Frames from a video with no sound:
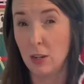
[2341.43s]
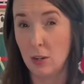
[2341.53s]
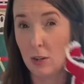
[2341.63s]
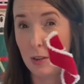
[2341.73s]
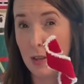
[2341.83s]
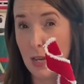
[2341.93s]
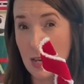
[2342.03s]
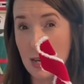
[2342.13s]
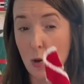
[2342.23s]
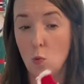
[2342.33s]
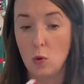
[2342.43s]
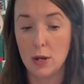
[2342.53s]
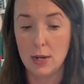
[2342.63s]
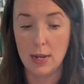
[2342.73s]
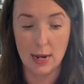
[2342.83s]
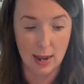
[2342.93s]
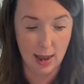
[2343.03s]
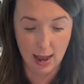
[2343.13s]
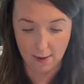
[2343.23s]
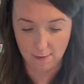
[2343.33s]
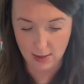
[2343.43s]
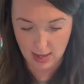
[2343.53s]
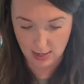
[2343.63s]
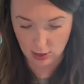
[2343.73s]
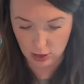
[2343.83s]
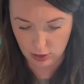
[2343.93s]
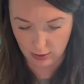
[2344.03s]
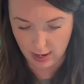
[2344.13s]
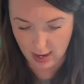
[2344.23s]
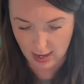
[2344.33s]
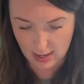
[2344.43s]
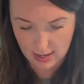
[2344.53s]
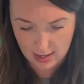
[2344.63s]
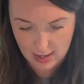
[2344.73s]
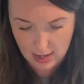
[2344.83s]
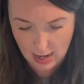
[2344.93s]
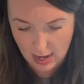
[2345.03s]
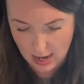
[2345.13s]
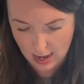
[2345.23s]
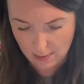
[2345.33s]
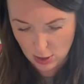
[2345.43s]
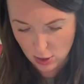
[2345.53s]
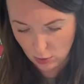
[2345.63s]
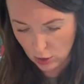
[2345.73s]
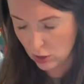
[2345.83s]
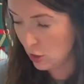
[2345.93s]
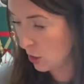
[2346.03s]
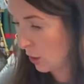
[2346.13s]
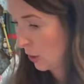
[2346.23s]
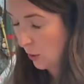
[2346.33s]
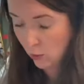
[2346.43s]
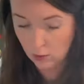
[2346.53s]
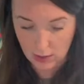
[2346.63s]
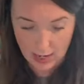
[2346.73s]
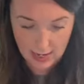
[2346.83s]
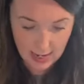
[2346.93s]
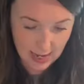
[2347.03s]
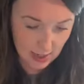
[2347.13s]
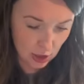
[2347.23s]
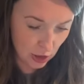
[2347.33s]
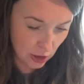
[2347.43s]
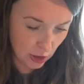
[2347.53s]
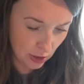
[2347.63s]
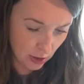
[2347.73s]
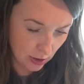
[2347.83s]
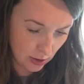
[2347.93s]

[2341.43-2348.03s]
bigger than 1.5 inch, okay? You could do 1 inch